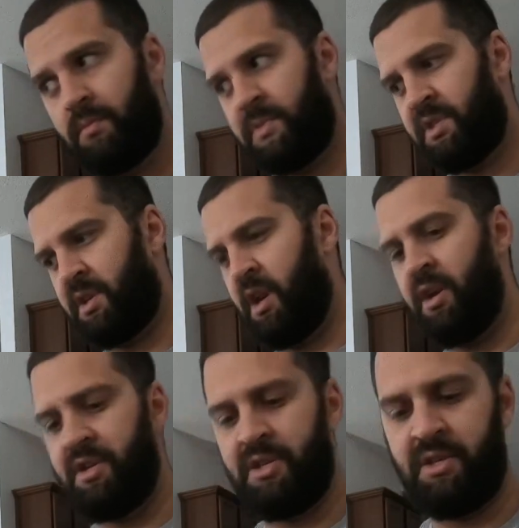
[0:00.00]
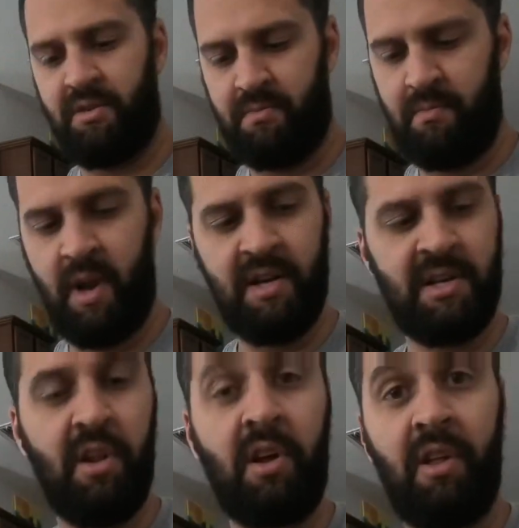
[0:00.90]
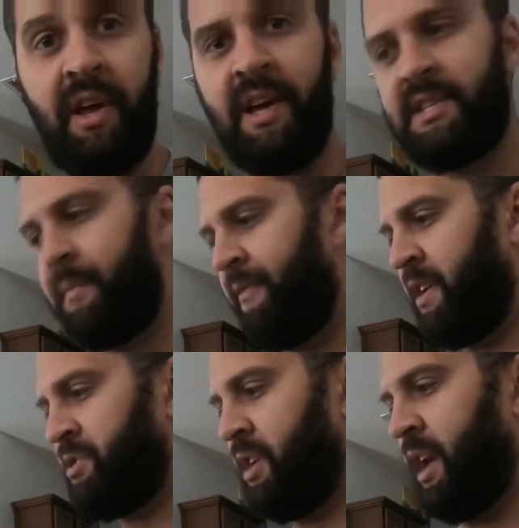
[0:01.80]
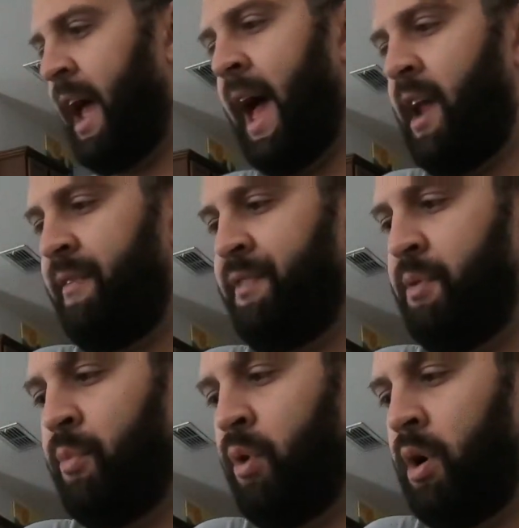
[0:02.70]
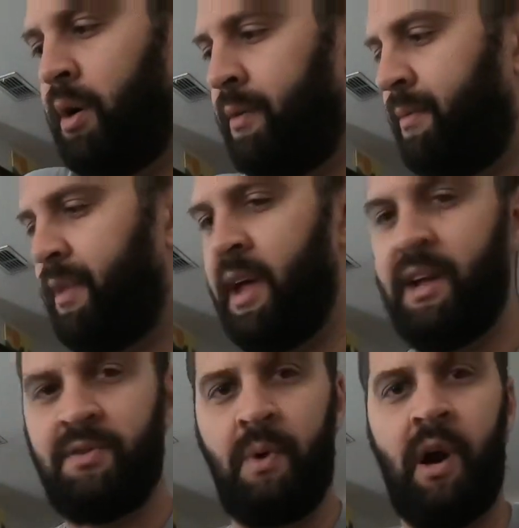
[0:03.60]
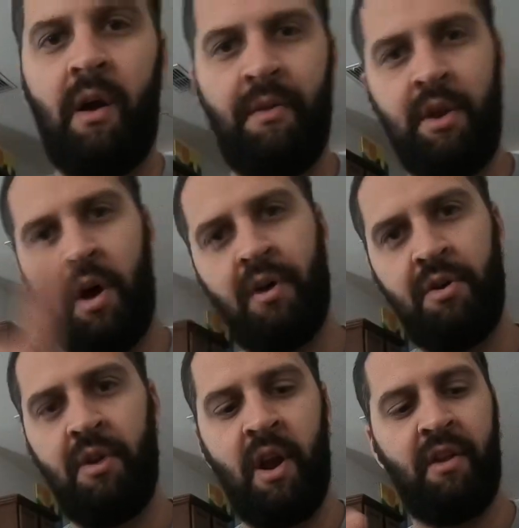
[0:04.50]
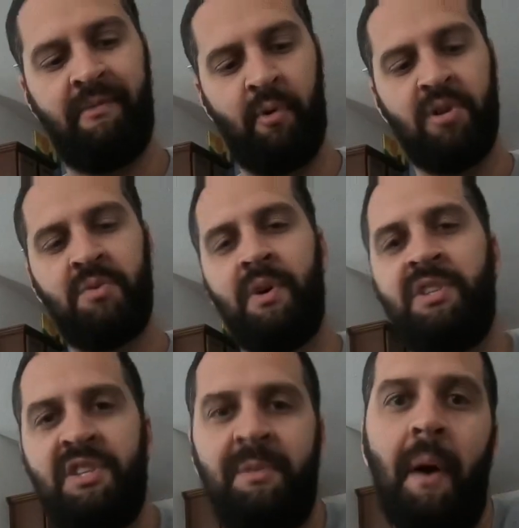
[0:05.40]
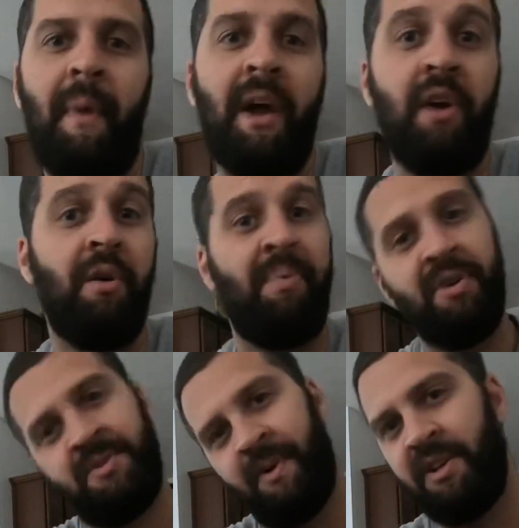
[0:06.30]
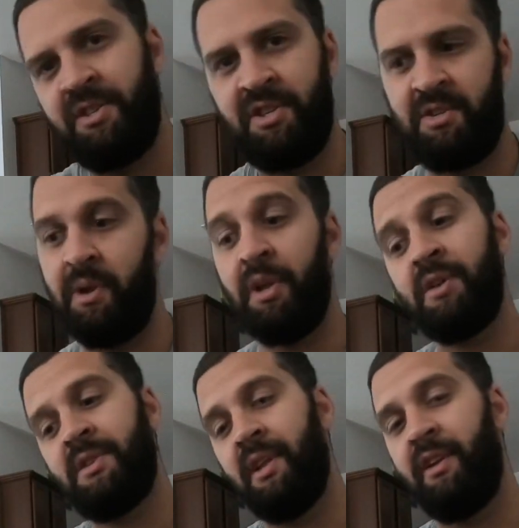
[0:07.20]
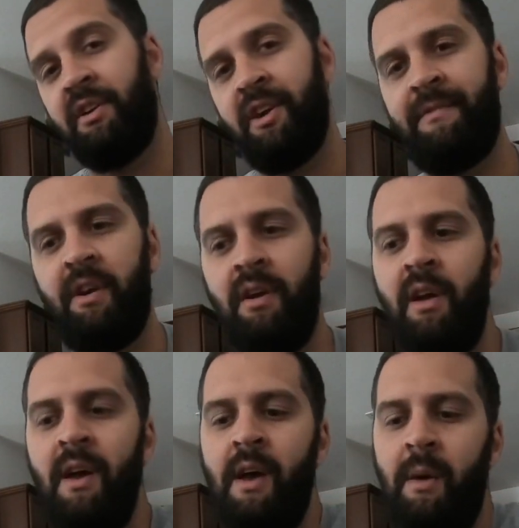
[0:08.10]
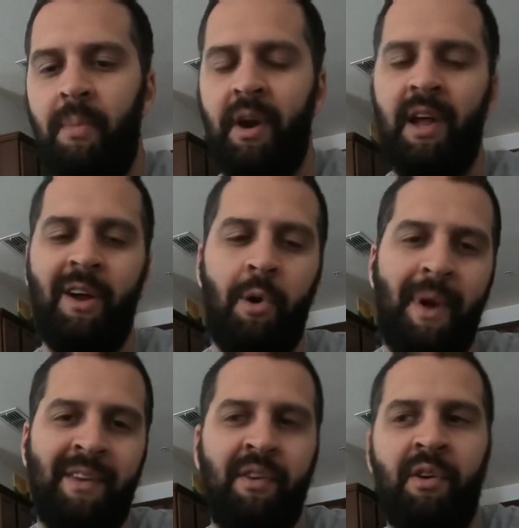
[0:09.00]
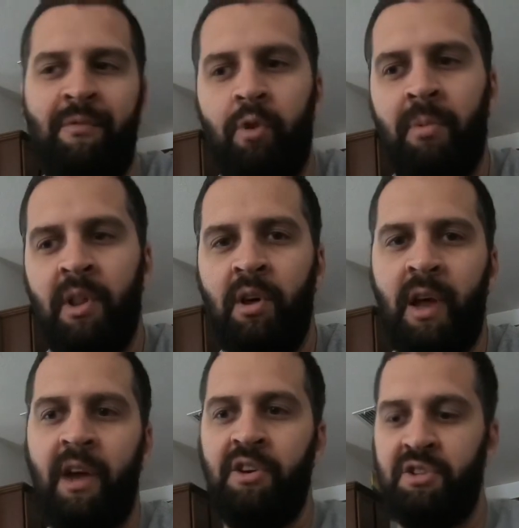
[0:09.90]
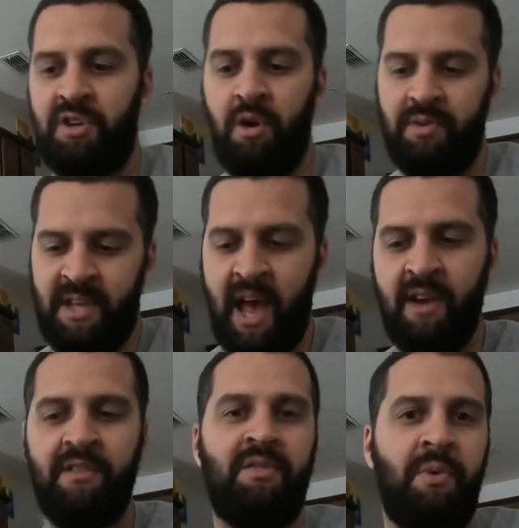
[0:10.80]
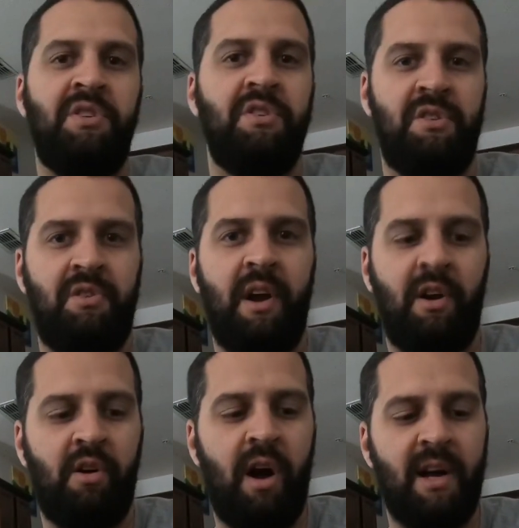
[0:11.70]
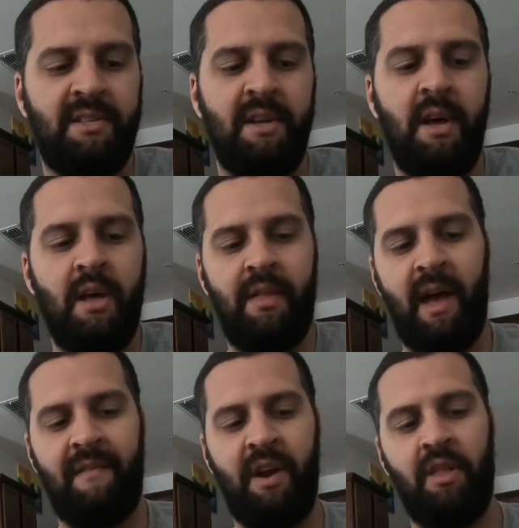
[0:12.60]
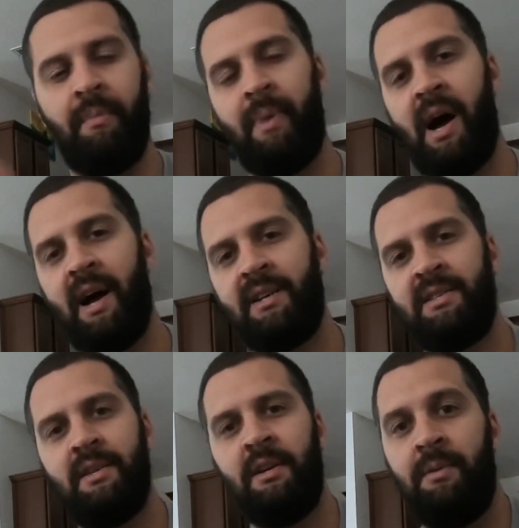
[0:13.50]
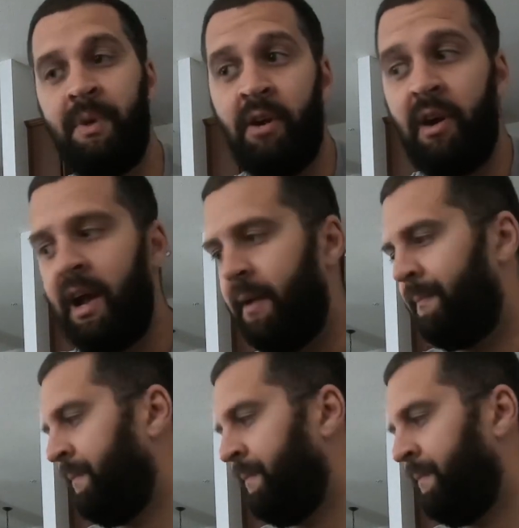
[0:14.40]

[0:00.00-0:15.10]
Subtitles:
It's going to look clean, because I'm eventually going to add a few more things where I'll do another 4-switch system. I might go to push buttons just so it looks a little different. But again, going back to the uniformity look, I could just go 10 switches straight across. To have another box, it'll be great.